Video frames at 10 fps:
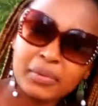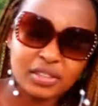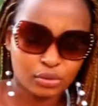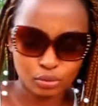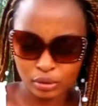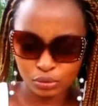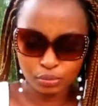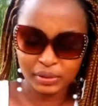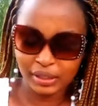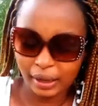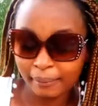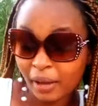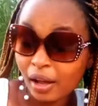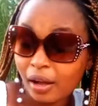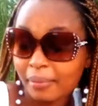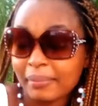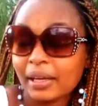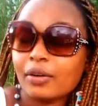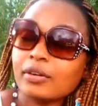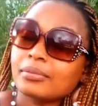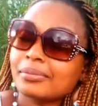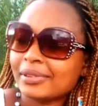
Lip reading: I just want to become my own